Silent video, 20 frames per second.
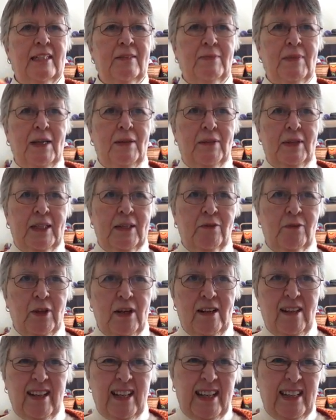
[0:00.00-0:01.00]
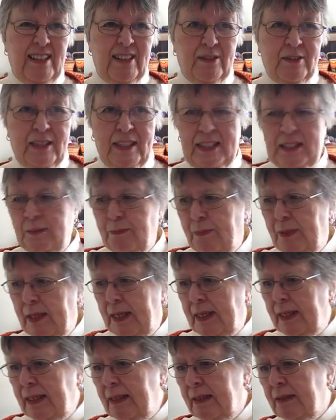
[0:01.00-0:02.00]
the baby can wear it later when he's
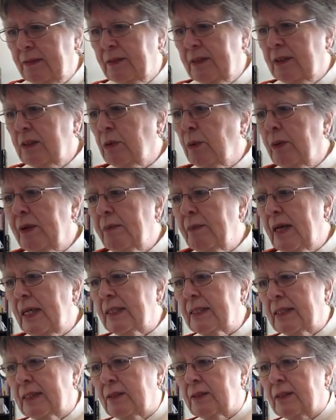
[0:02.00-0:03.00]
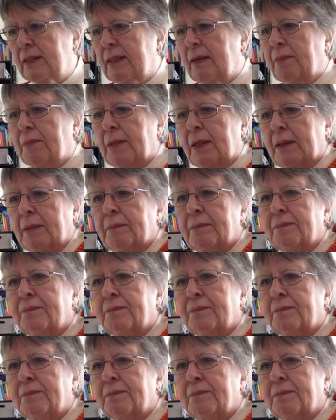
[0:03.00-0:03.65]
big, like 3 months or something.